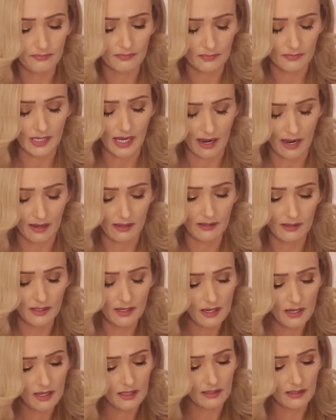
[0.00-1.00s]
yeah.
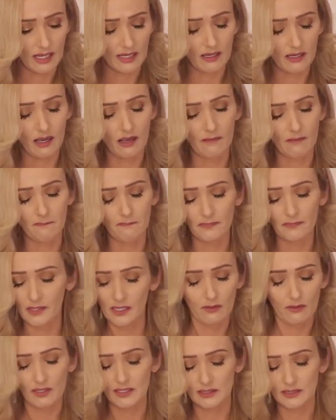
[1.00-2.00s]
That,
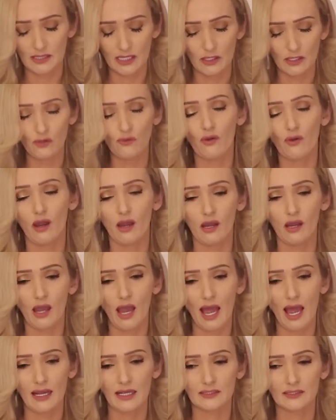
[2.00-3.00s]
anyways, that you
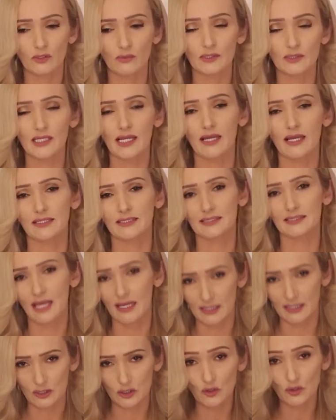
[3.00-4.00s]
had, it's almost like a
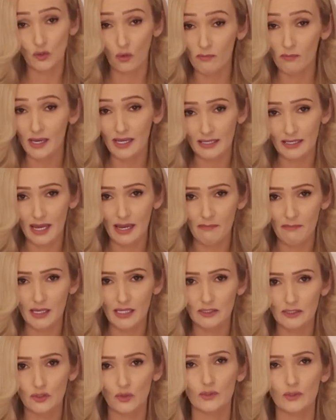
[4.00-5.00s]
second soulmate came
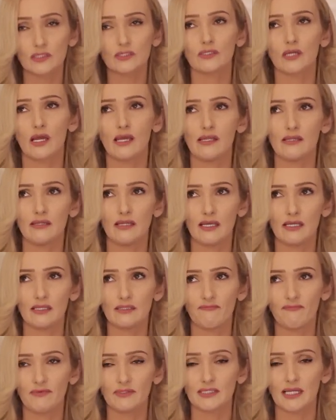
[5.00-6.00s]
in. So and
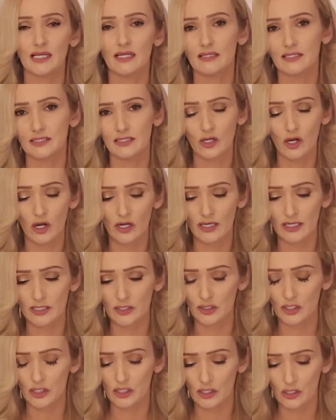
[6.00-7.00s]
it feels like in this
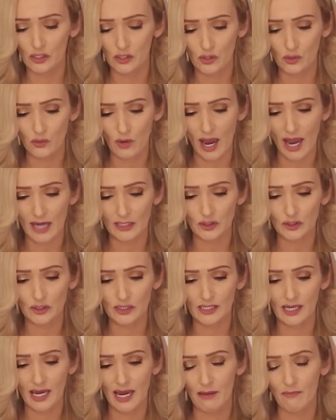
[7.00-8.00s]
incarnation, you
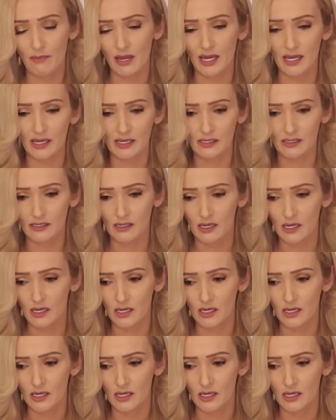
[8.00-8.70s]
actually came in